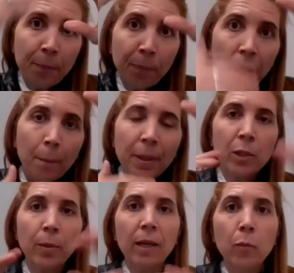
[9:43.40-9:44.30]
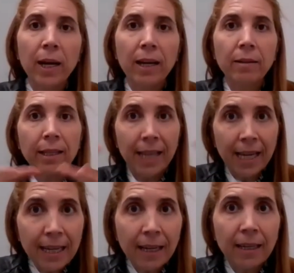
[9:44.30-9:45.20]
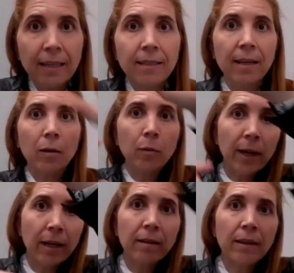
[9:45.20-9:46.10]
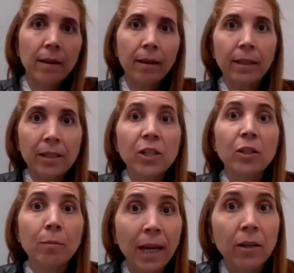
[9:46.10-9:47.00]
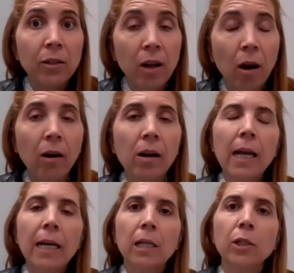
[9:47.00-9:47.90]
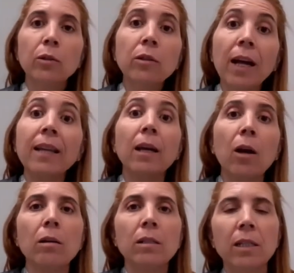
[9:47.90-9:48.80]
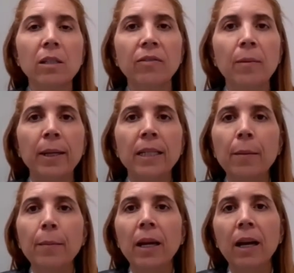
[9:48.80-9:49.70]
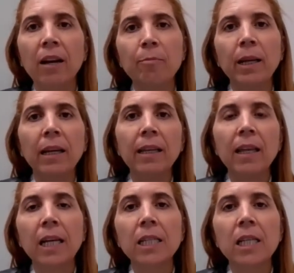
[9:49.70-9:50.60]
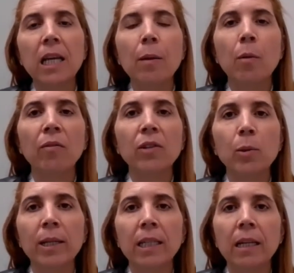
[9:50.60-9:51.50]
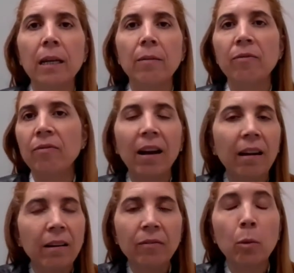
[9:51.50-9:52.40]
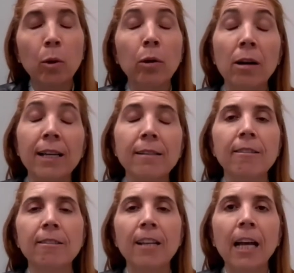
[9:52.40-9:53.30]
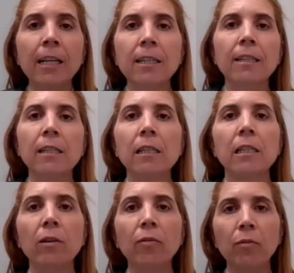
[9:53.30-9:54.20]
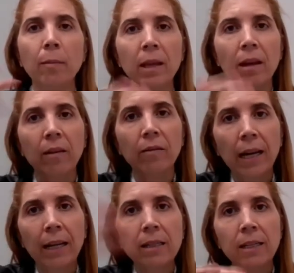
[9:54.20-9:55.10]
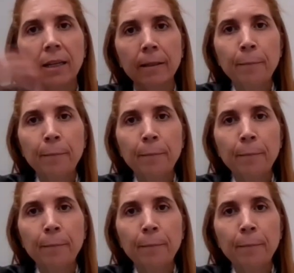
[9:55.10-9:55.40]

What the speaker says: between where the data is and where the decision makers are. And to do that in the context of the pandemic, I have been leading a team of 25, more or less, scientists from the Valencian